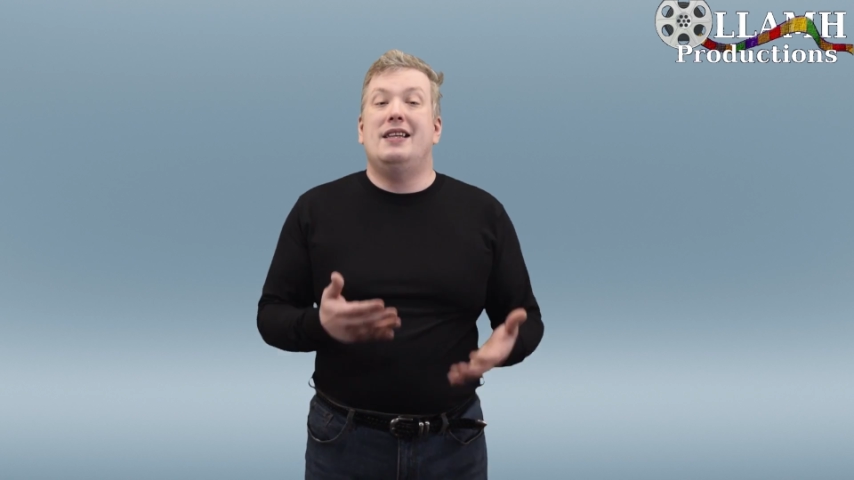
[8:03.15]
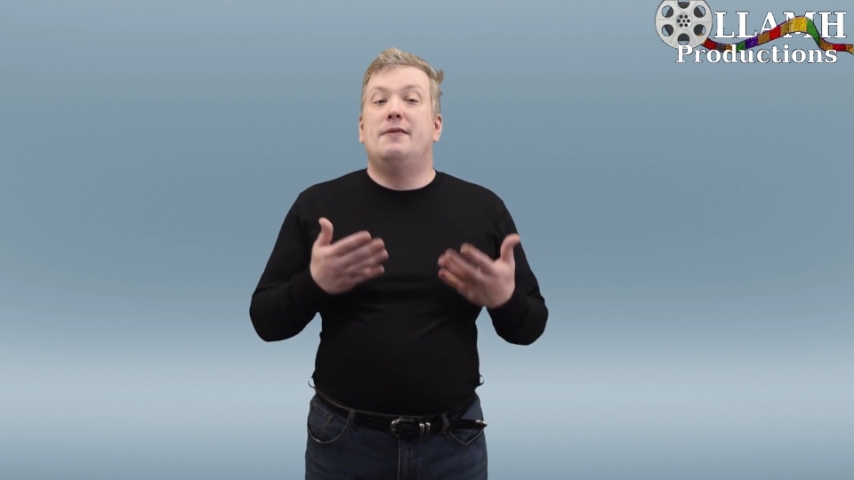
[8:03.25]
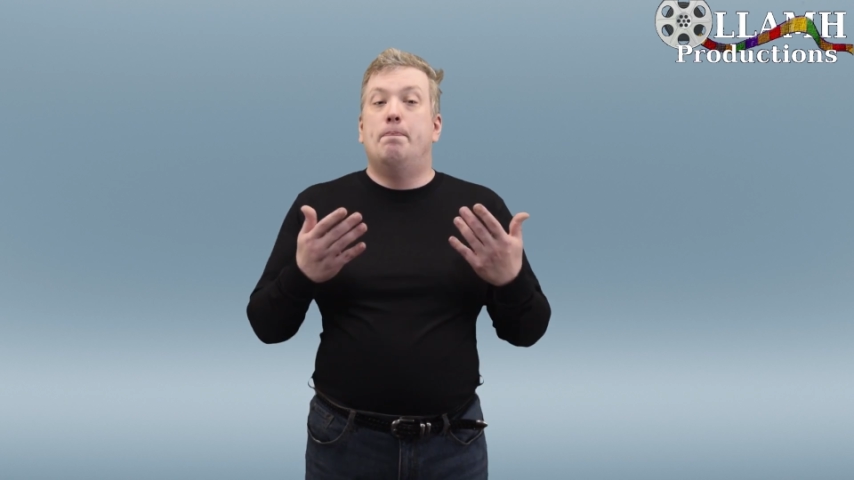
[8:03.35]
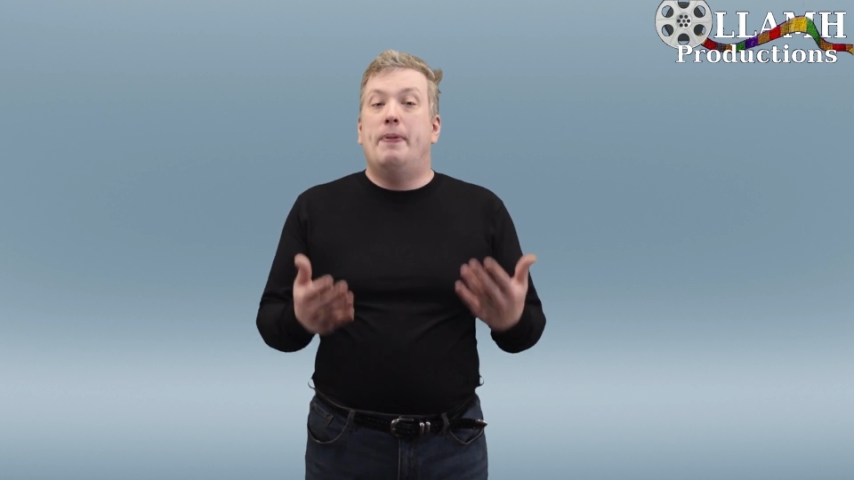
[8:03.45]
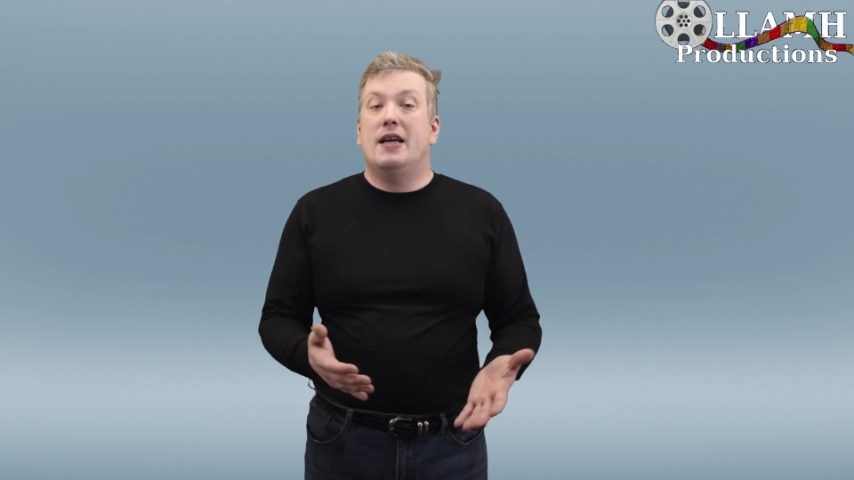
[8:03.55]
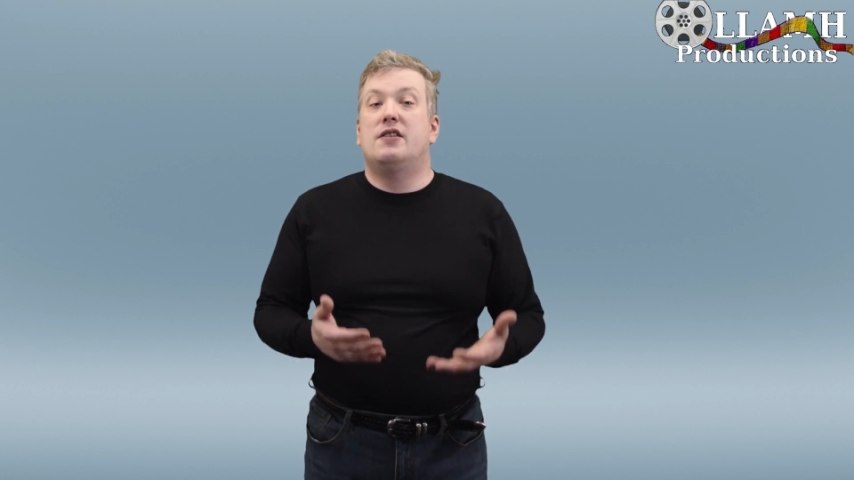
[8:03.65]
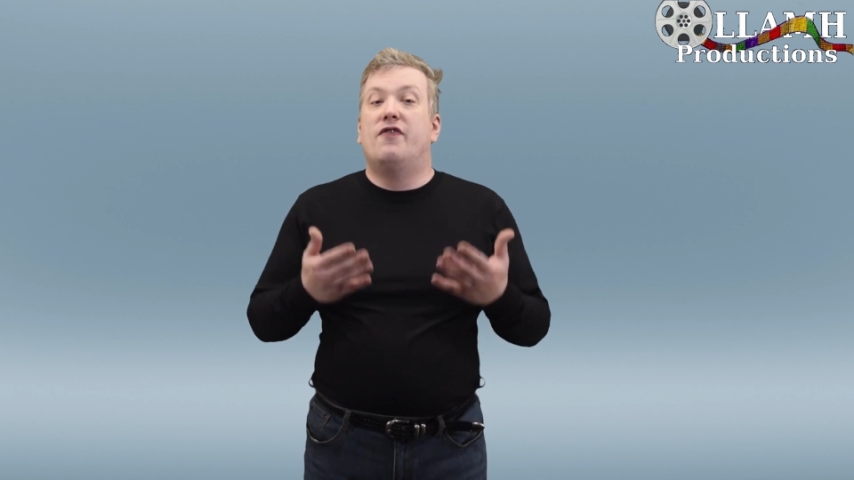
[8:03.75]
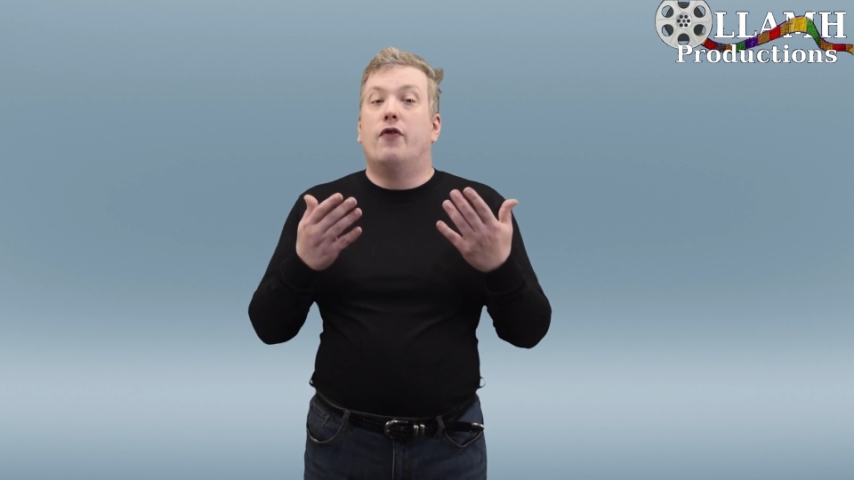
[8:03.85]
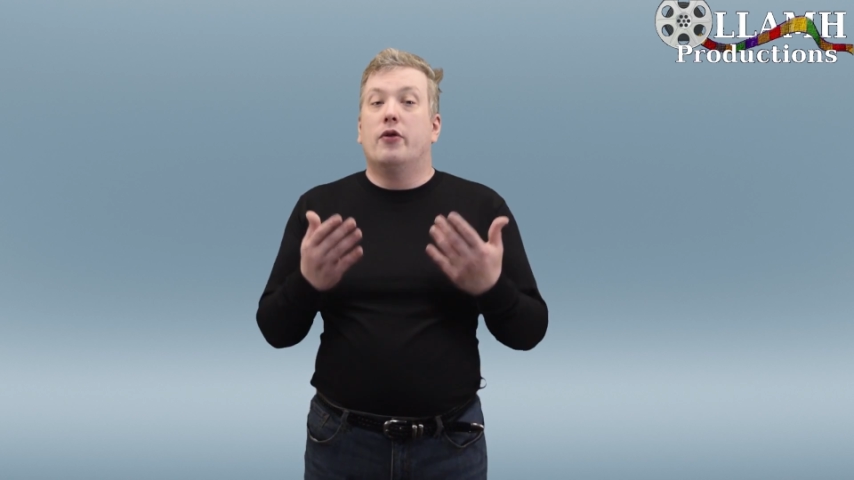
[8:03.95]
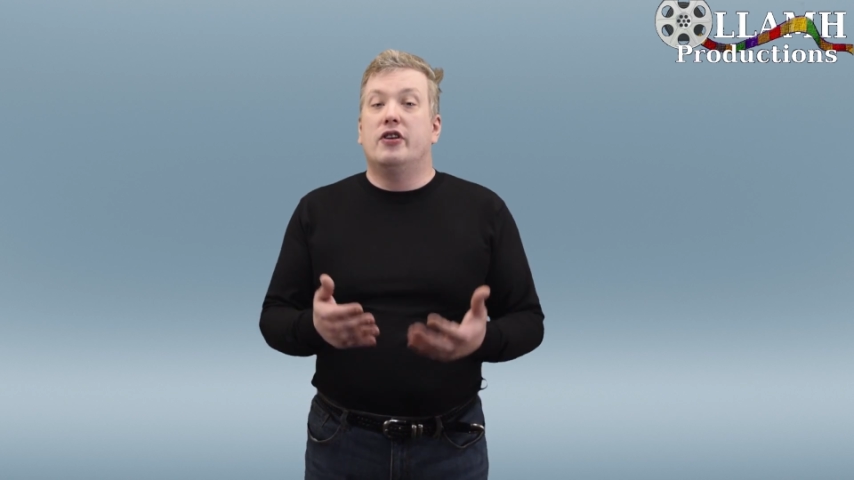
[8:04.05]
is best
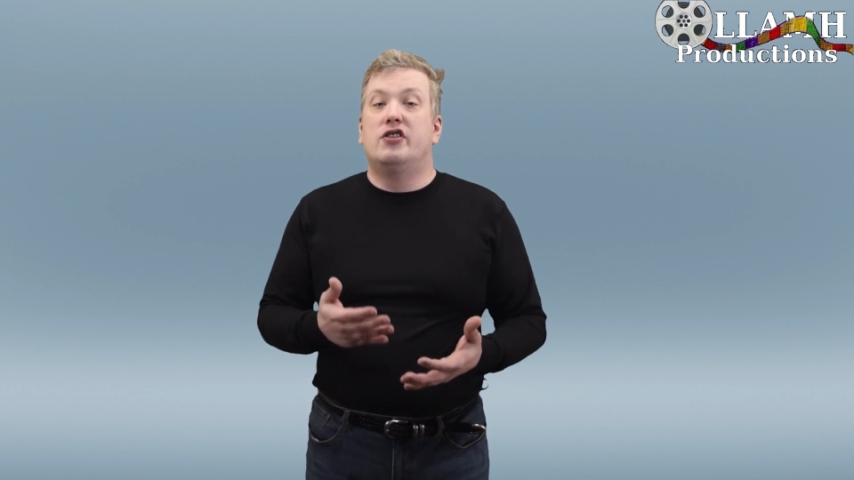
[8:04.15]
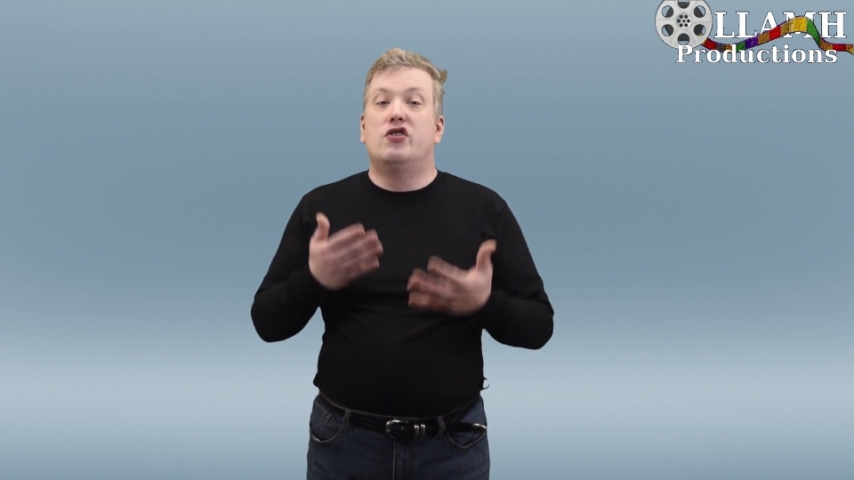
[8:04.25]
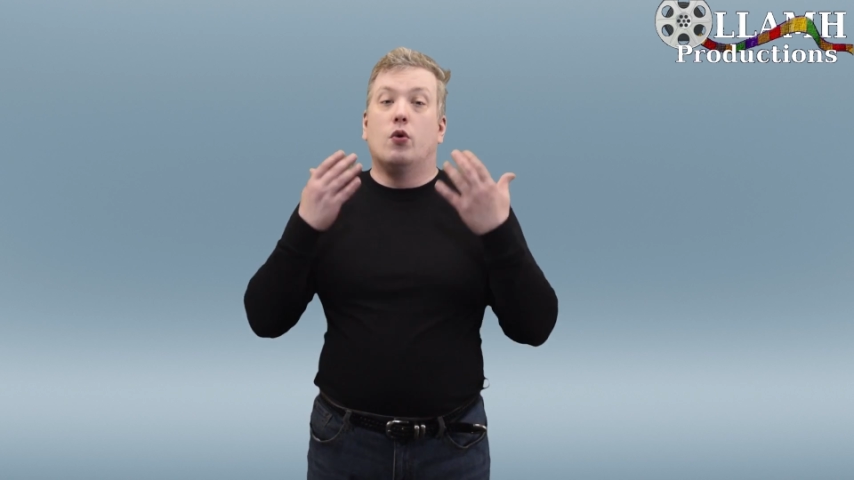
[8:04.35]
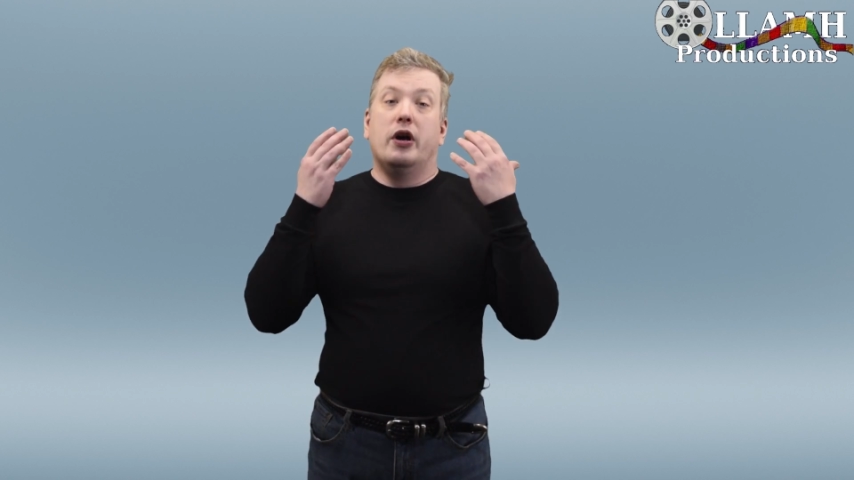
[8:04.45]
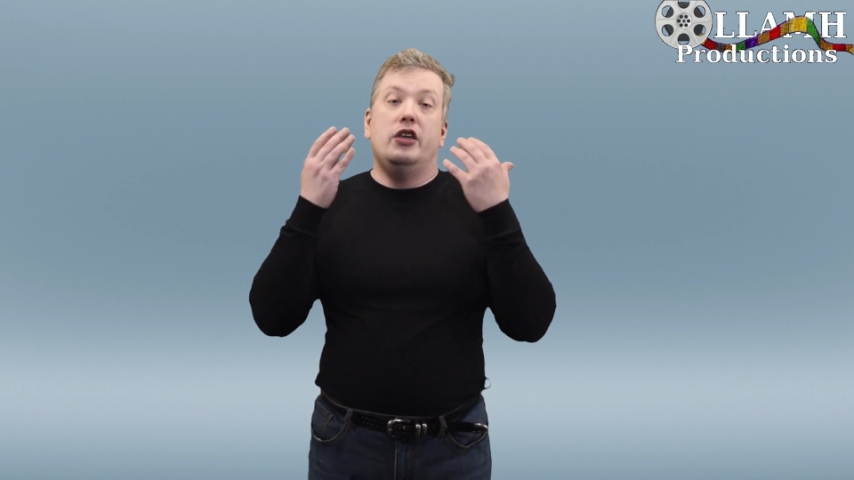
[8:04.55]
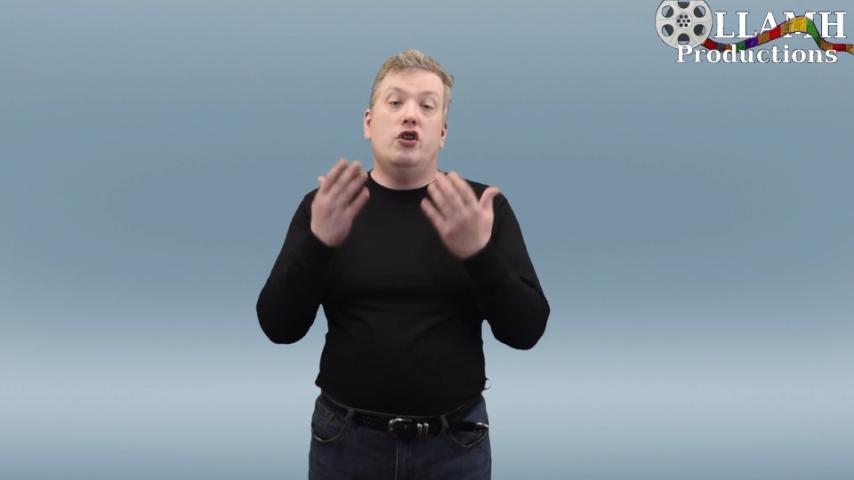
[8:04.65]
for the story